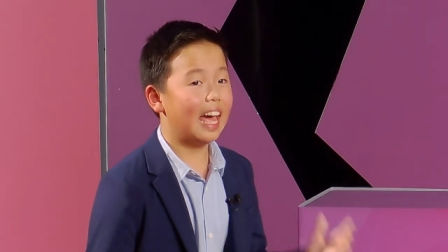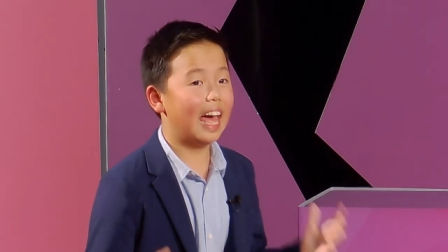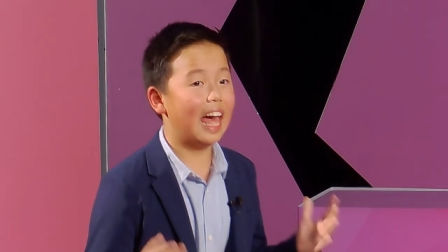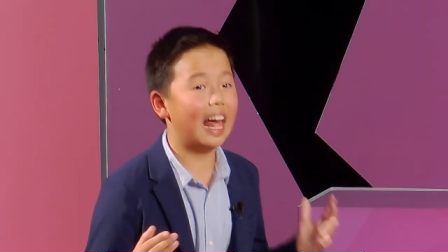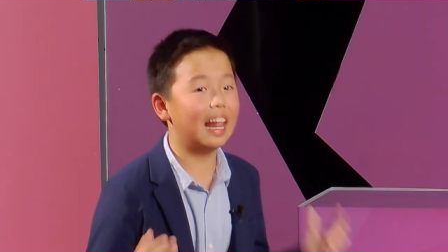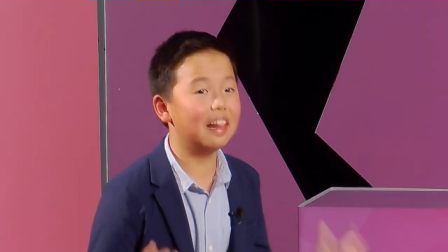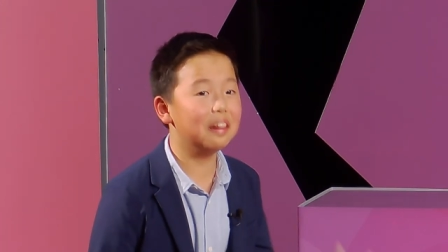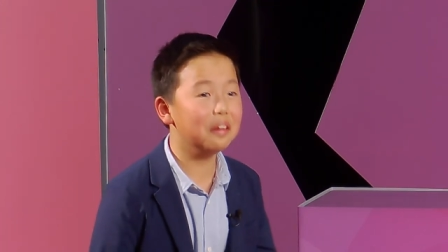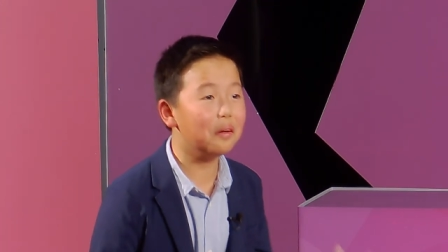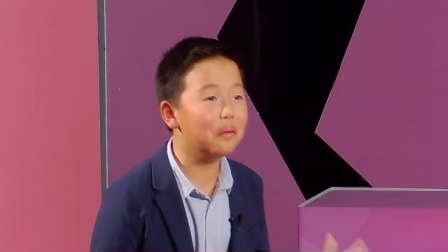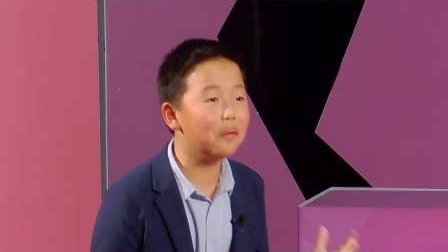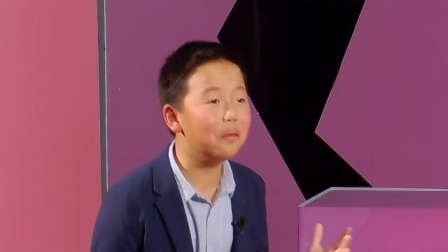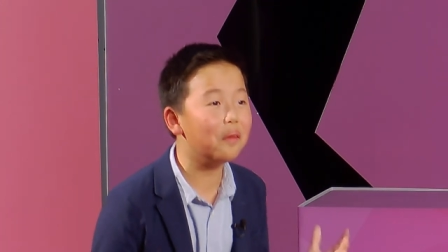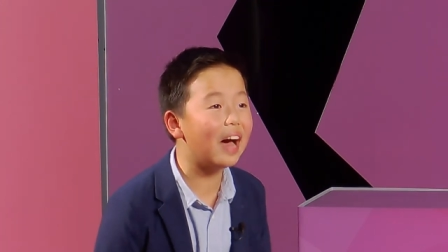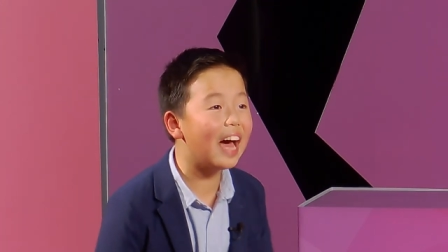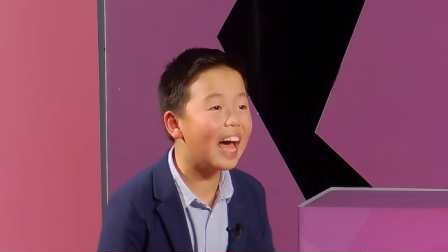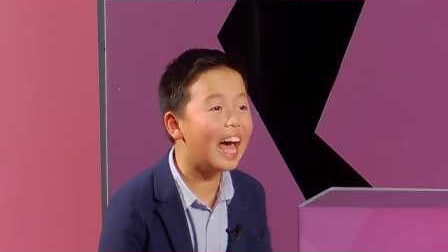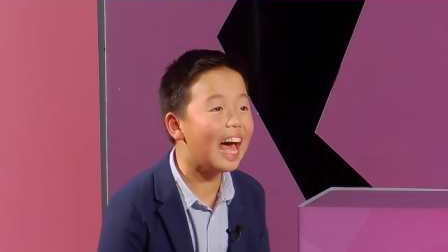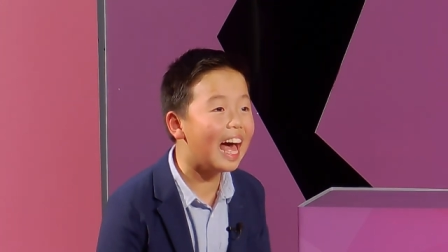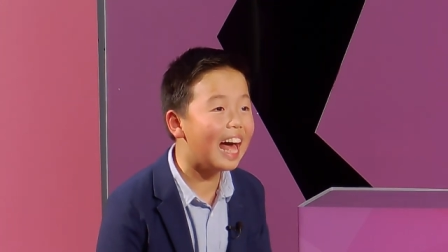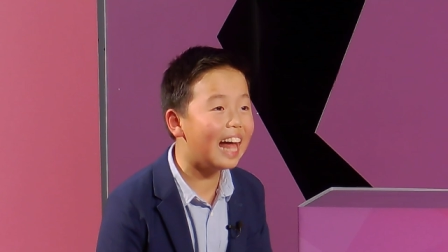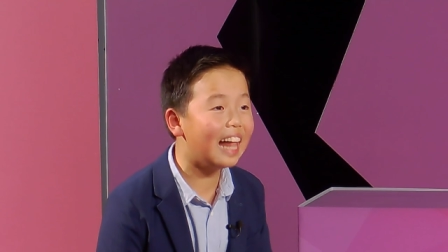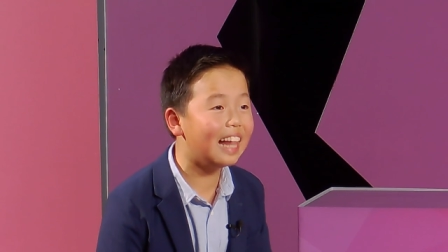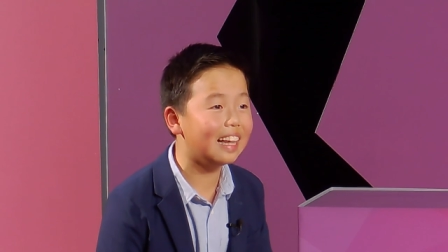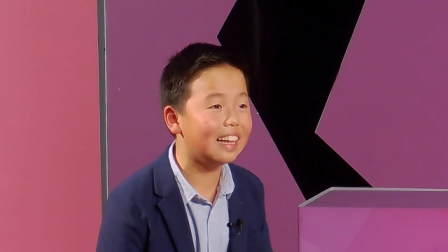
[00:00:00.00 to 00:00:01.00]

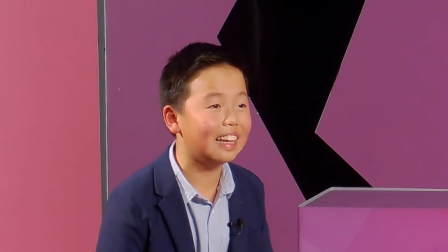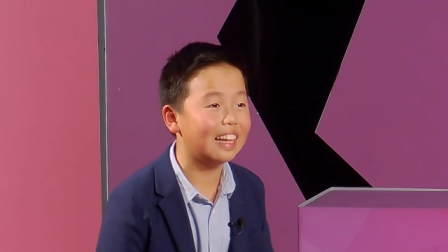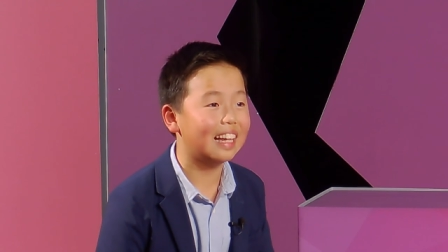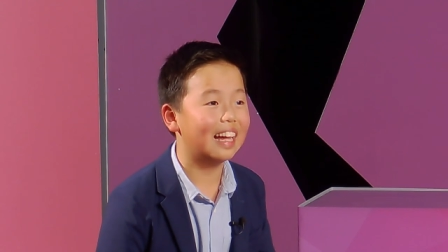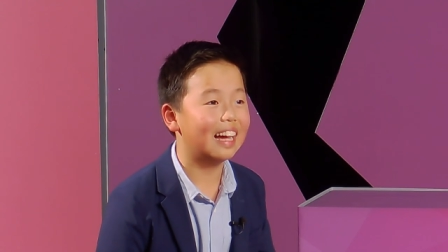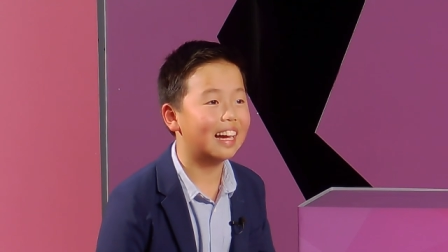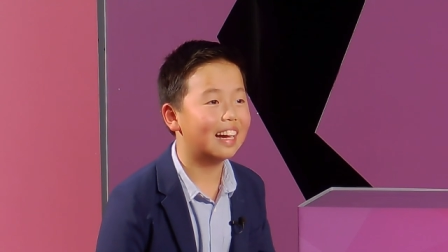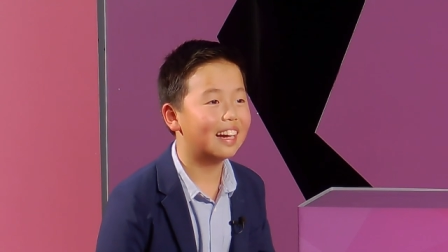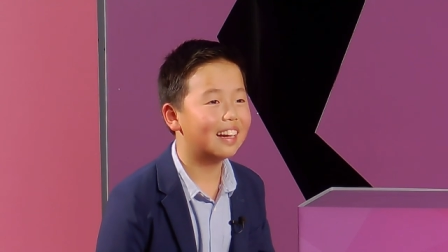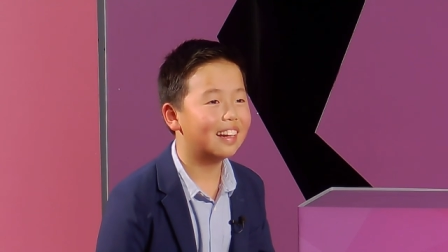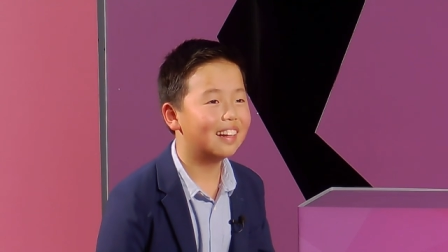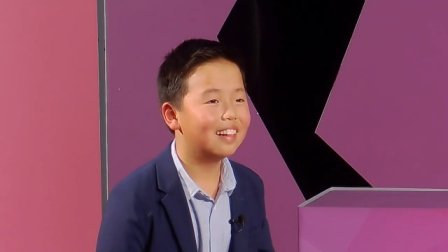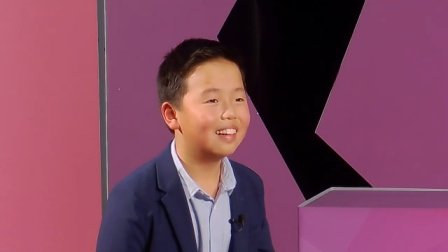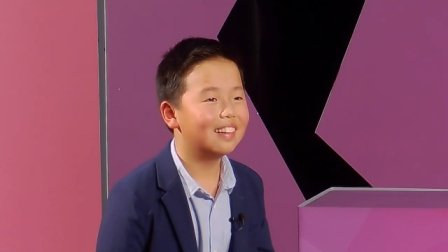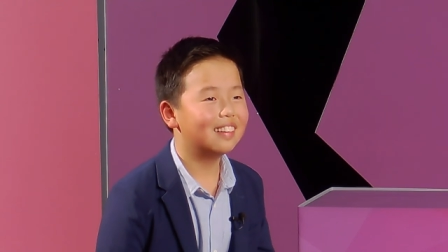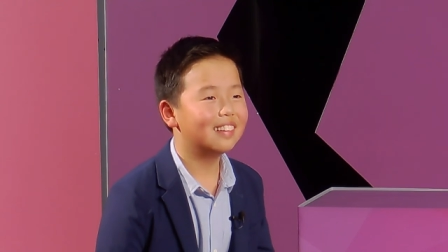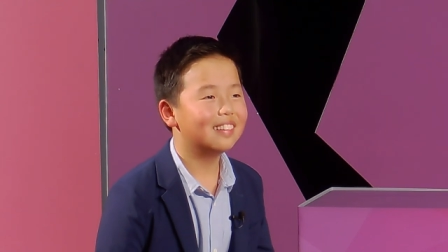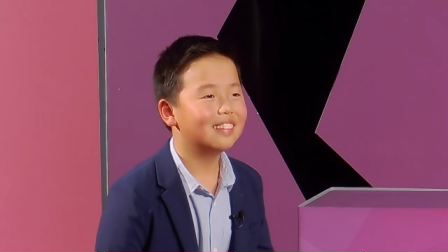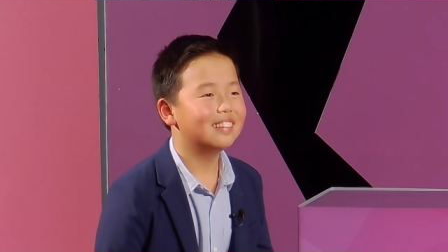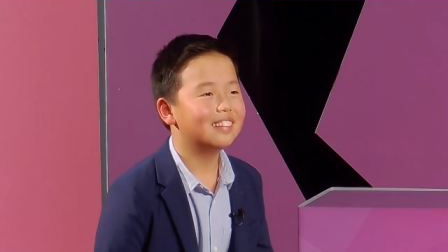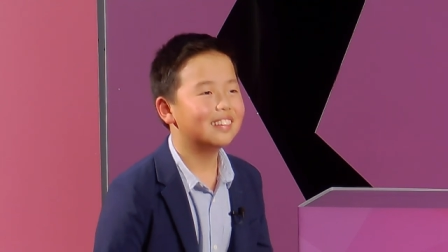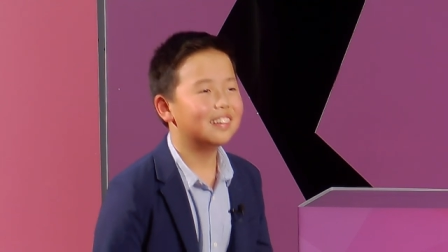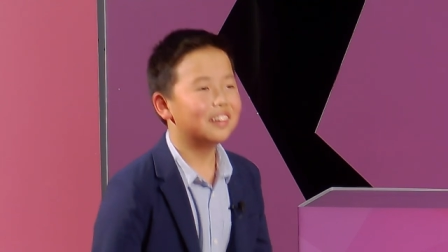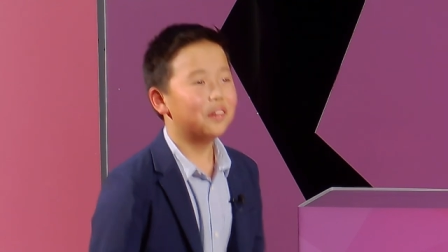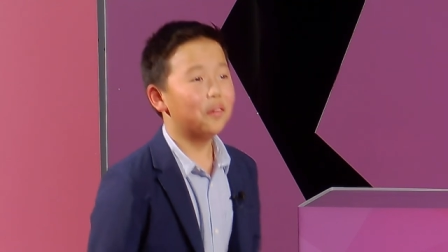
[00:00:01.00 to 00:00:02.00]
LOL
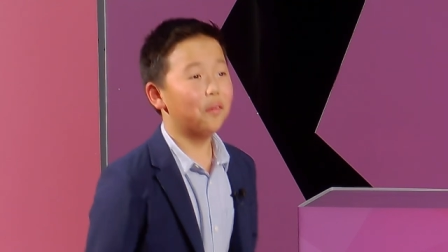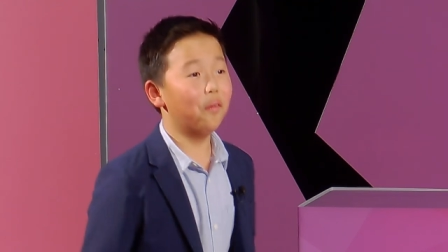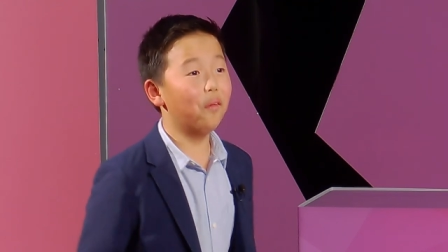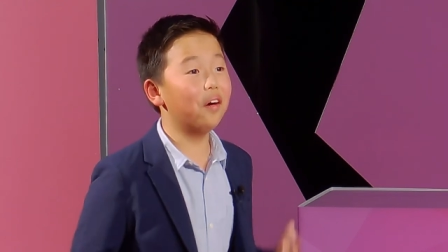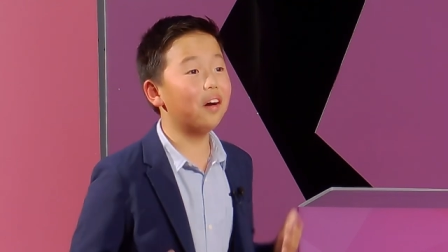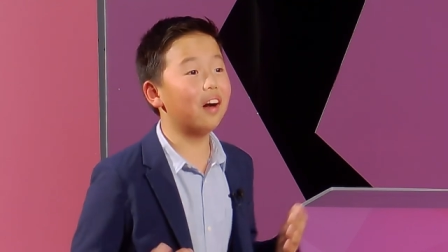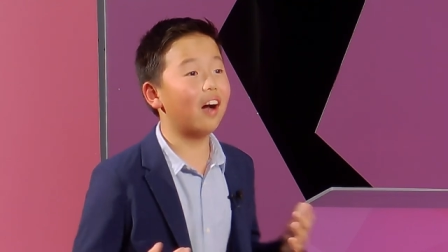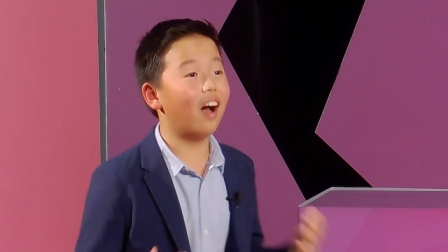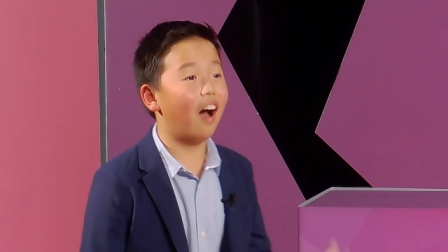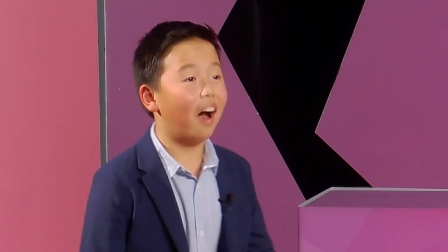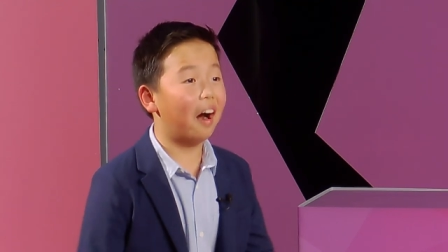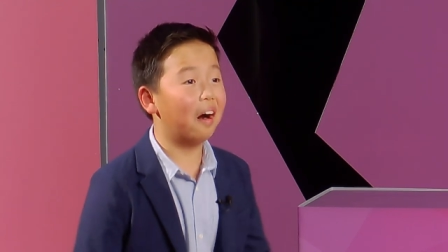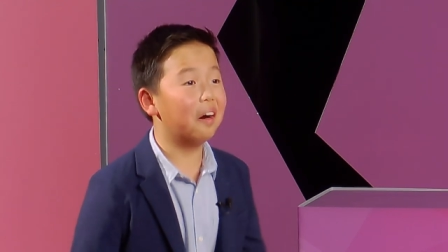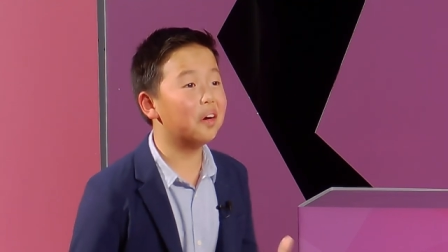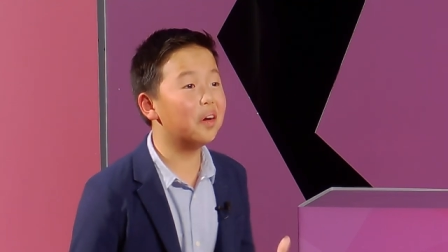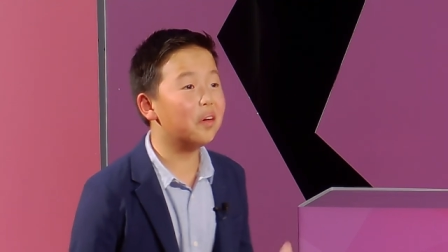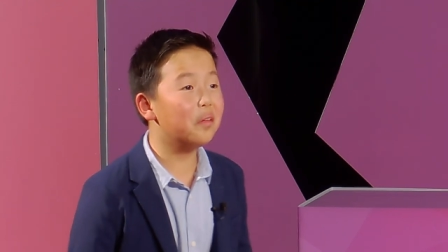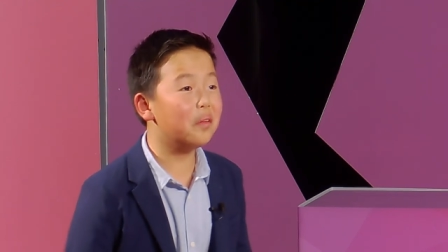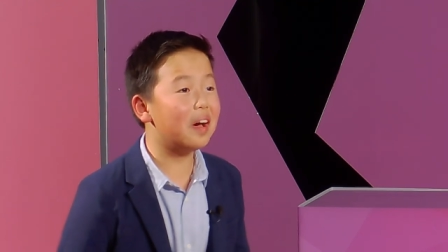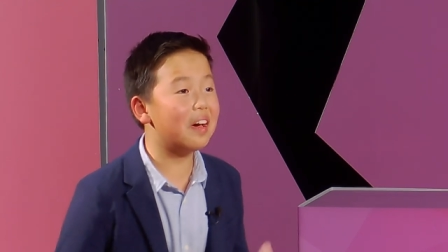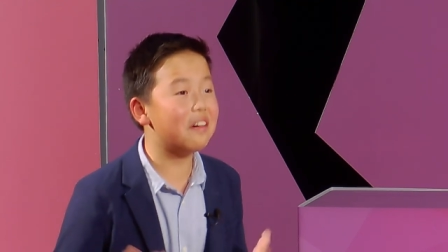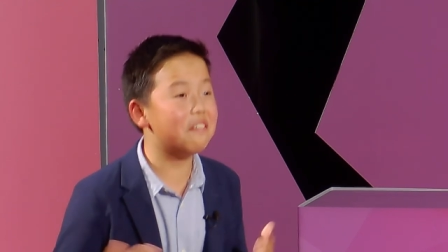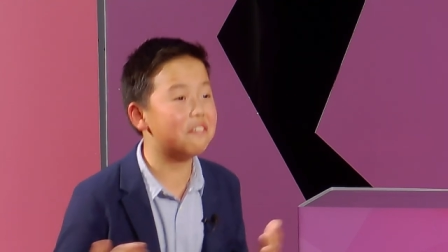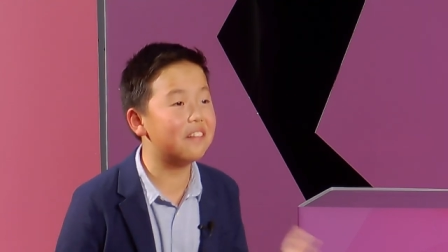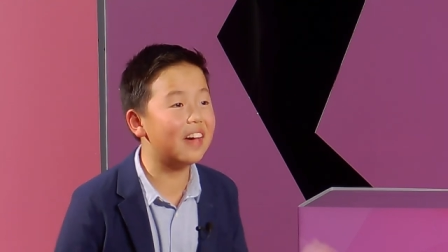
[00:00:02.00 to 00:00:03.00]
or R
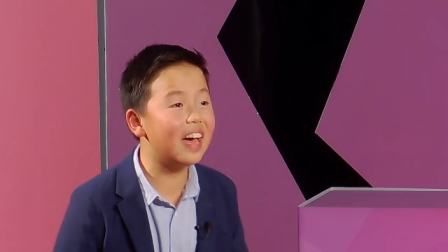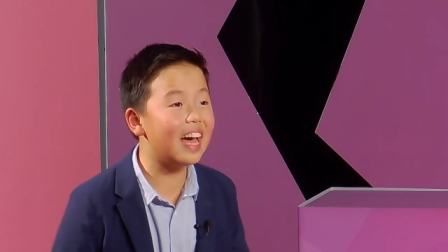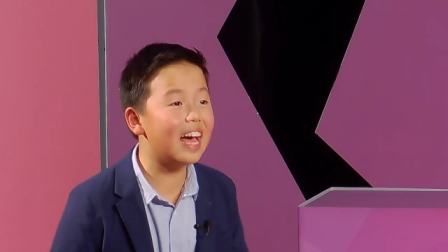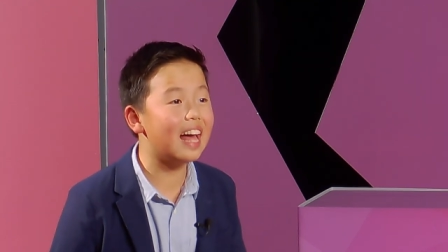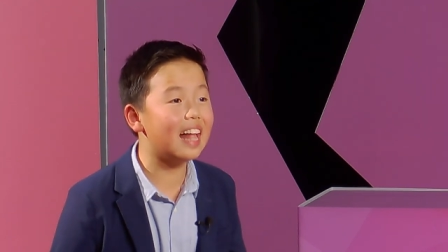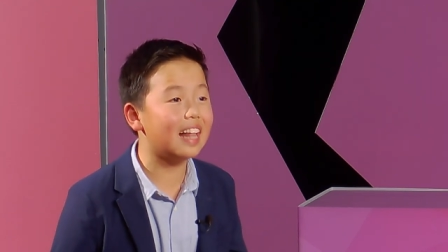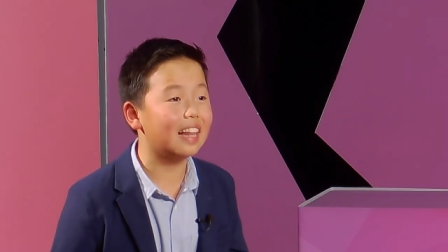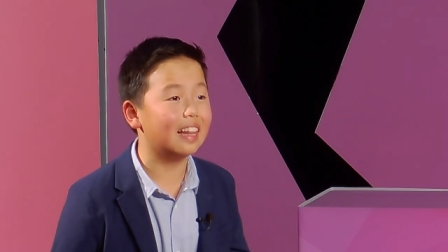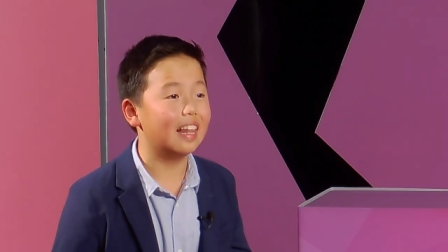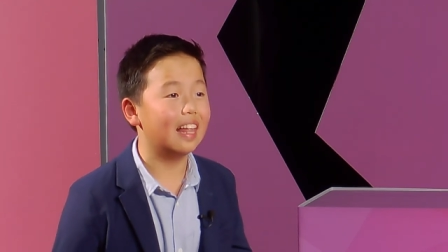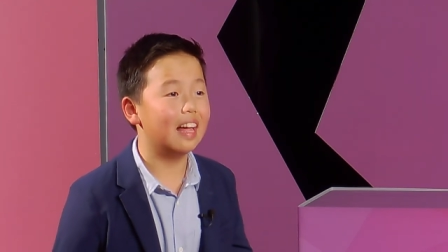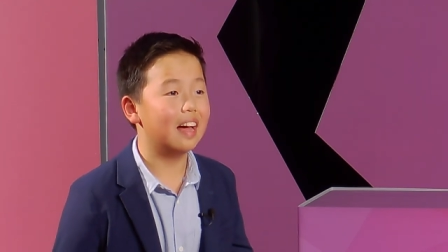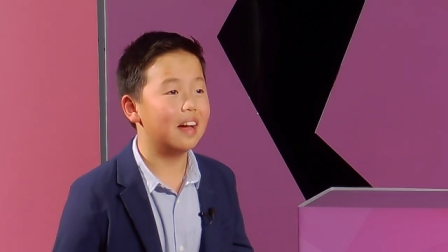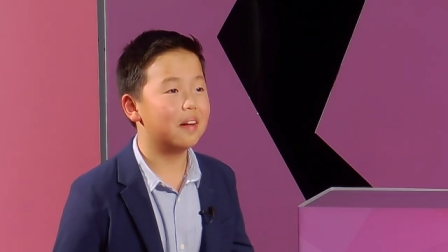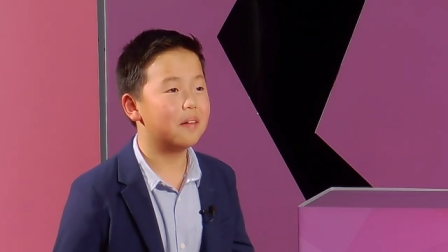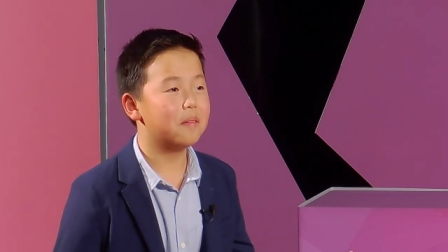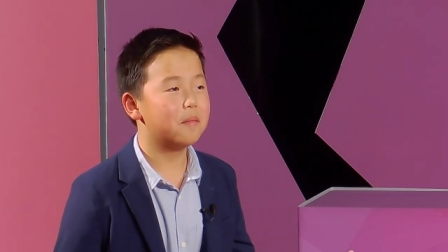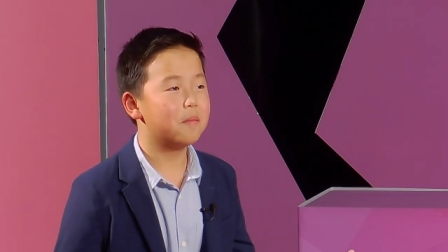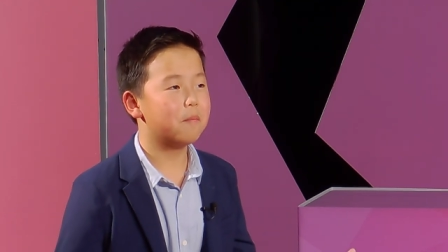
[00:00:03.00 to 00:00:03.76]
O F L.